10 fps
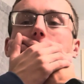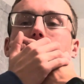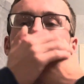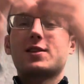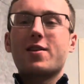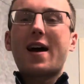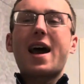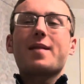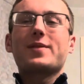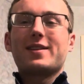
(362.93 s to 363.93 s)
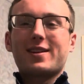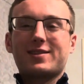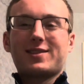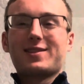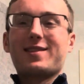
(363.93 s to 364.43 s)
so happy, and then
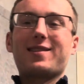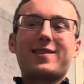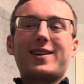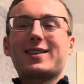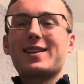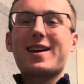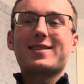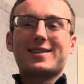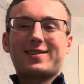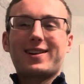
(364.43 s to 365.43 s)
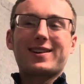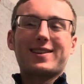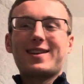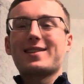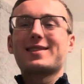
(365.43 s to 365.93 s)
just started like dancing like
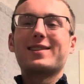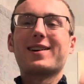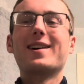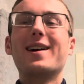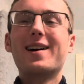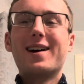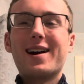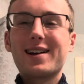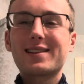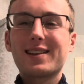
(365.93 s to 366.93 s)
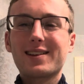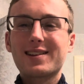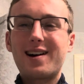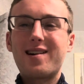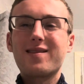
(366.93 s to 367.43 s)
this the rest of the
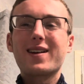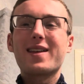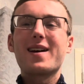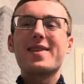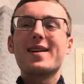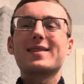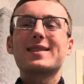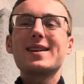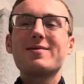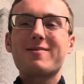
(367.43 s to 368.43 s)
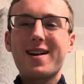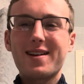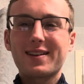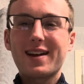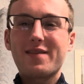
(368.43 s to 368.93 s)
song, and then the, C ran
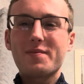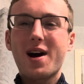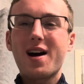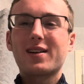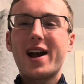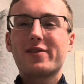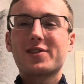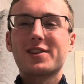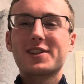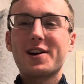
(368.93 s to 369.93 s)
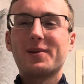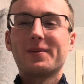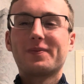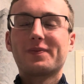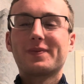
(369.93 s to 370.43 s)
and gave him a hug after the show.
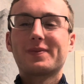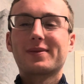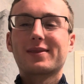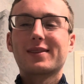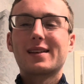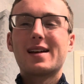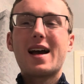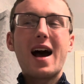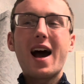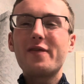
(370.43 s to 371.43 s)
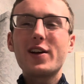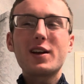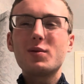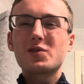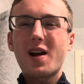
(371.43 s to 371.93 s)
I think
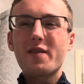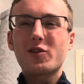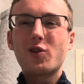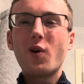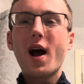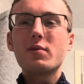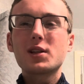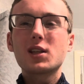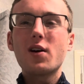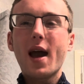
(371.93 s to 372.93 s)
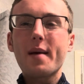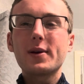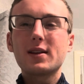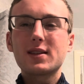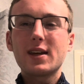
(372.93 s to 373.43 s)
it was rather cool. I was so
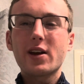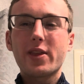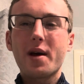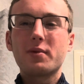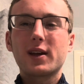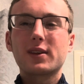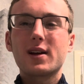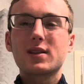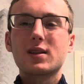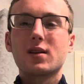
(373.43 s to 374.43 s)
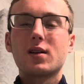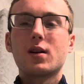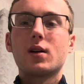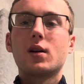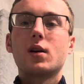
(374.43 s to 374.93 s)
happy to see them like this.
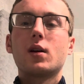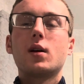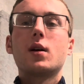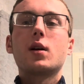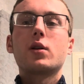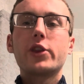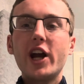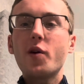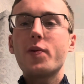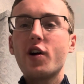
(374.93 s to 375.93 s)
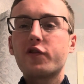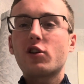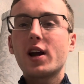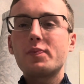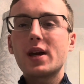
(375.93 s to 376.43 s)
They're both
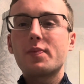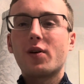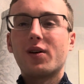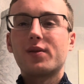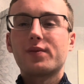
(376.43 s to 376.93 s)
great people.